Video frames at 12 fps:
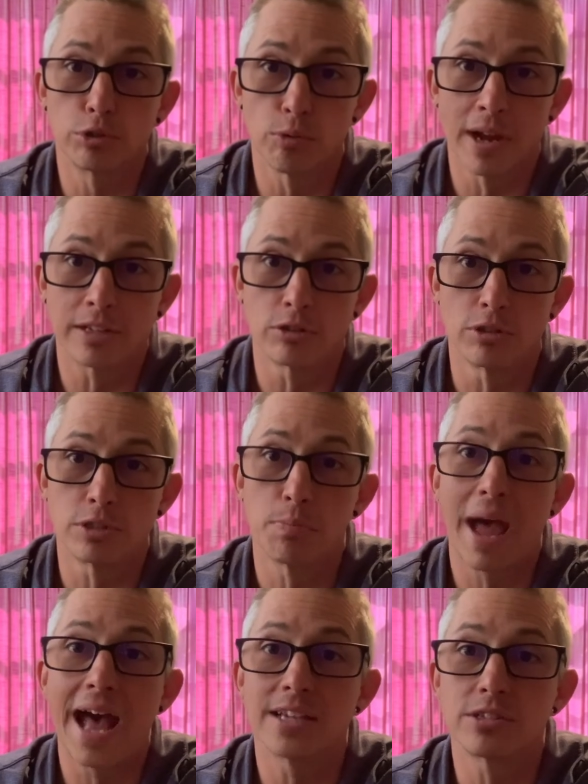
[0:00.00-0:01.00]
directors,
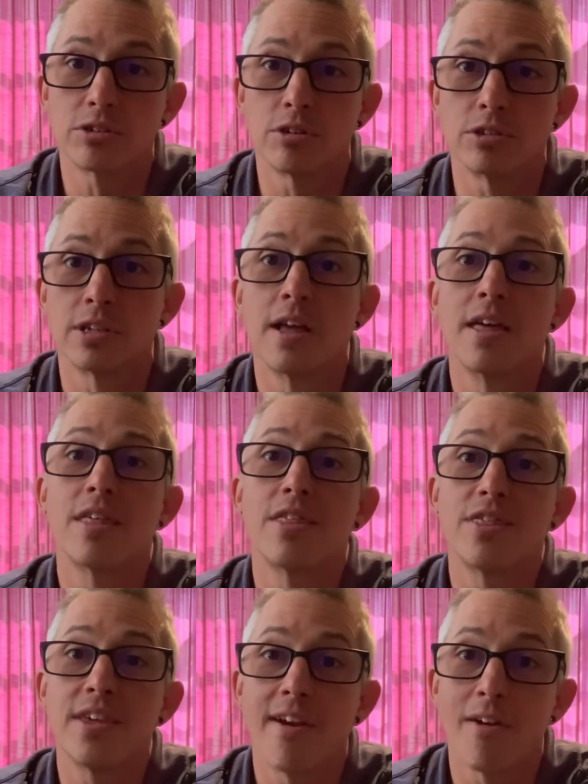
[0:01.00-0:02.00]
pastors,
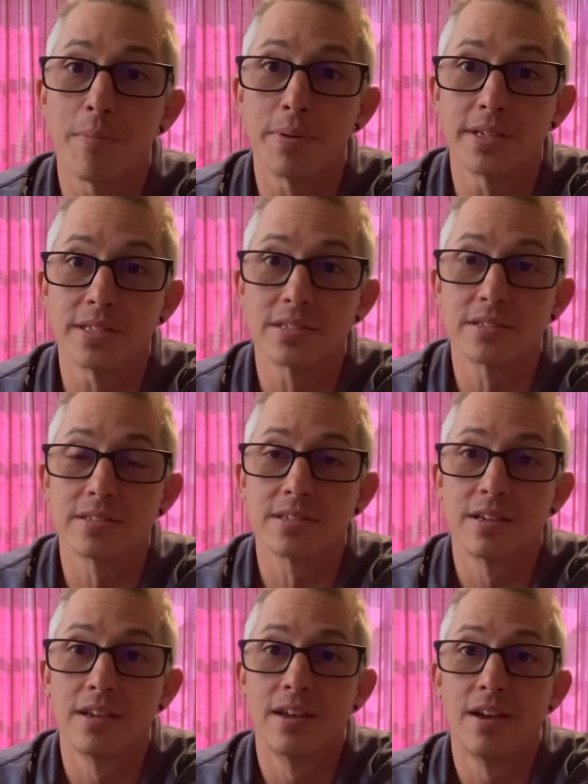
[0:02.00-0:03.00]
therapists.
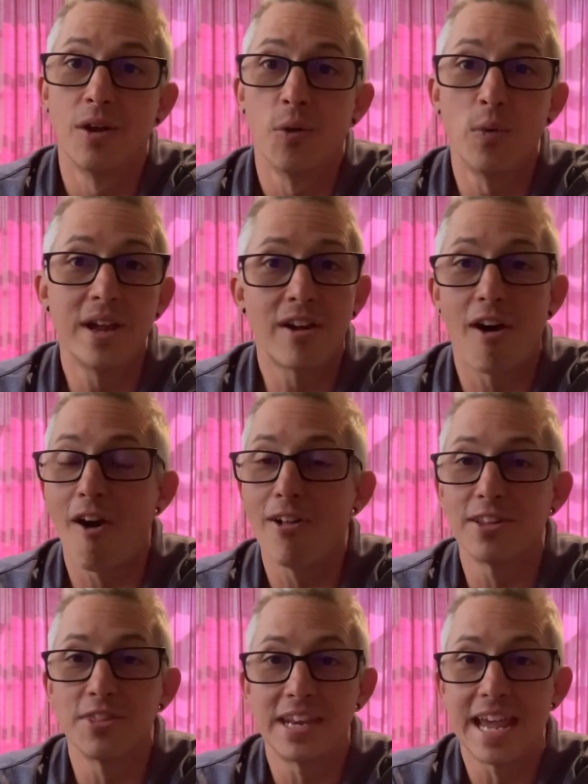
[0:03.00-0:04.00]
We
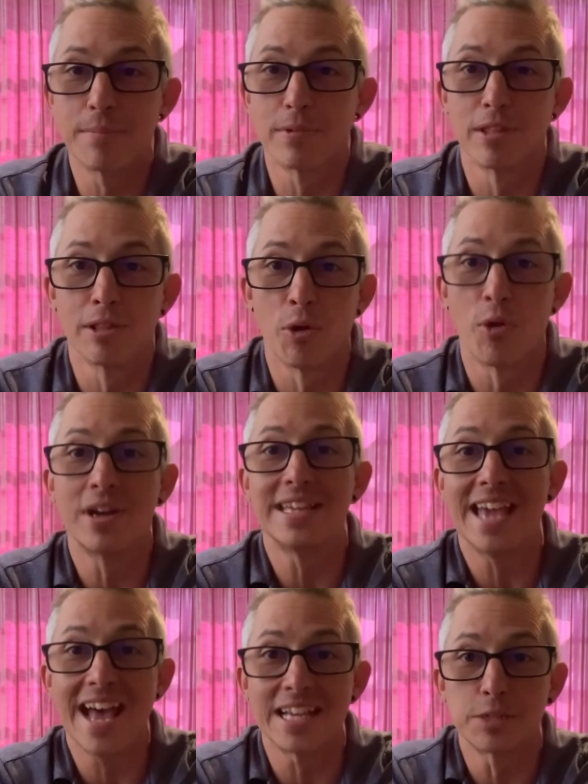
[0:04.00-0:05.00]
call on the name of the Lord,
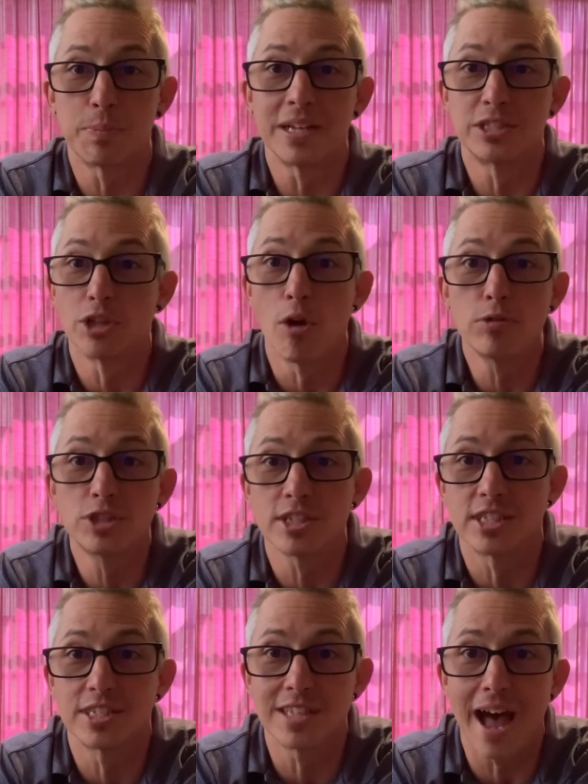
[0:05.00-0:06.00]
yes, but don't
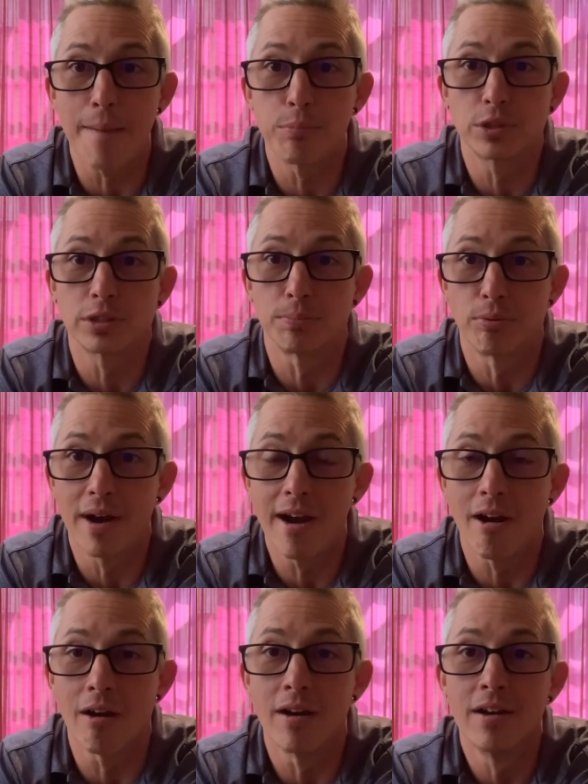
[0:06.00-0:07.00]
just stop with the
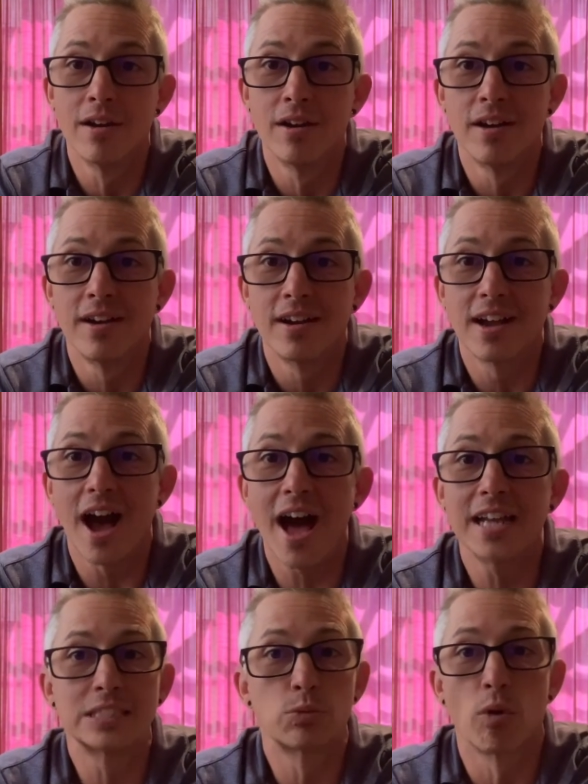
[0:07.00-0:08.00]
prayer.
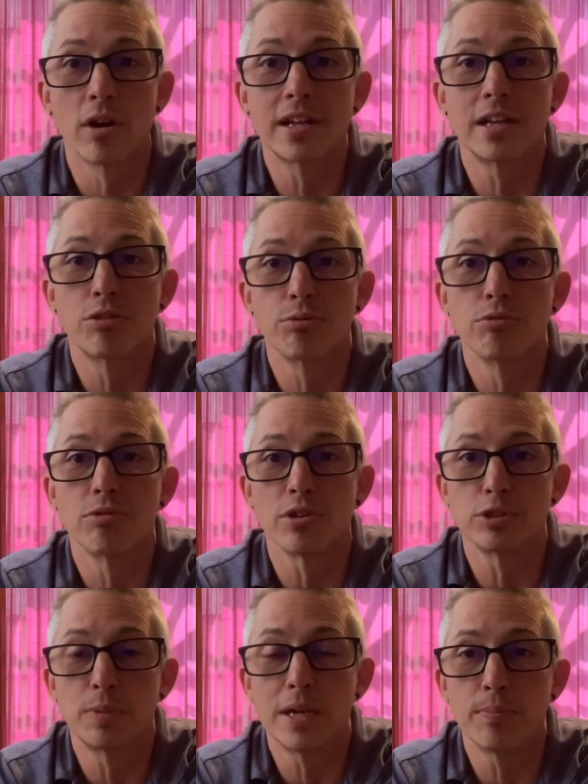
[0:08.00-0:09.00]
God is working through
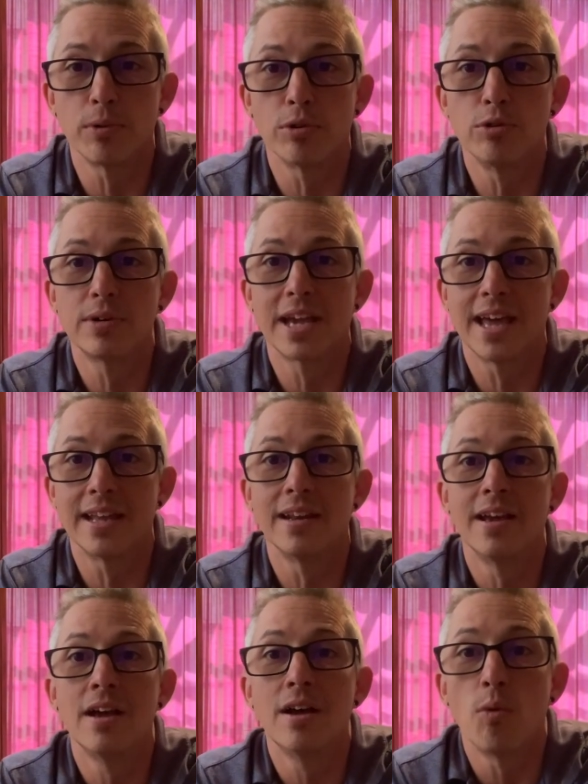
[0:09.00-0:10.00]
those people who can
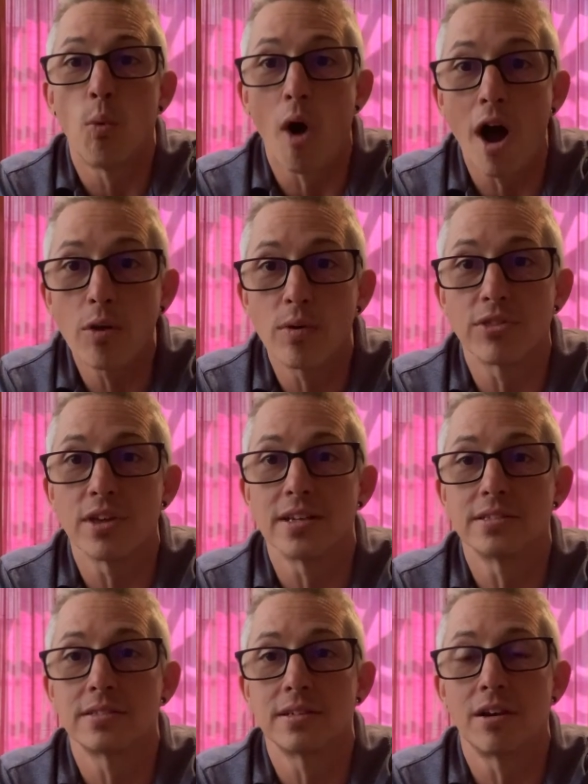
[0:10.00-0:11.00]
walk with
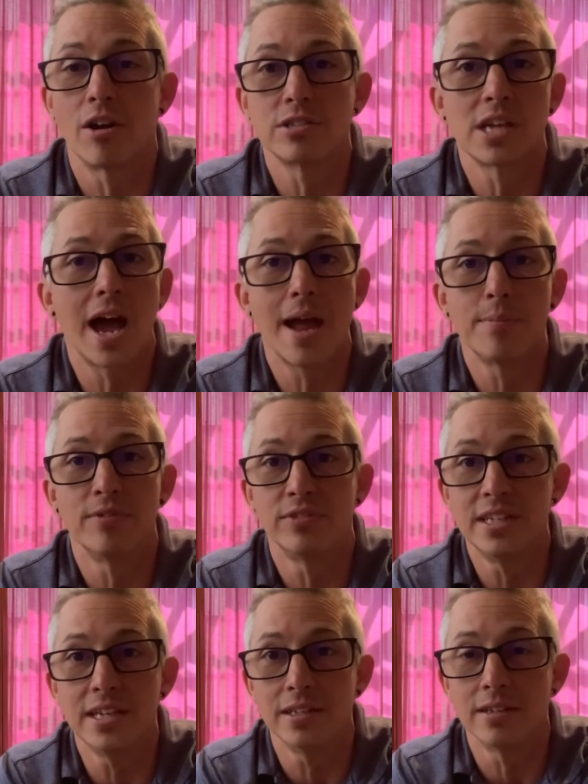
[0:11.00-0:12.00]
us in our time of
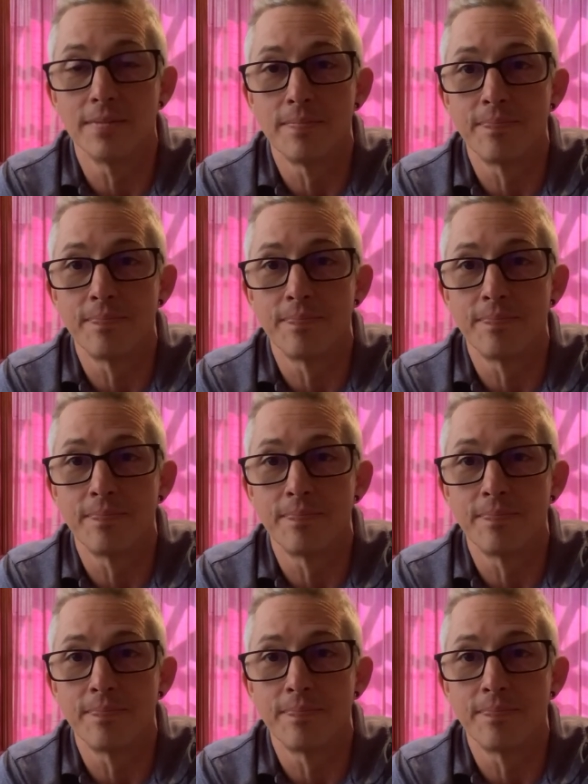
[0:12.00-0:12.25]
need.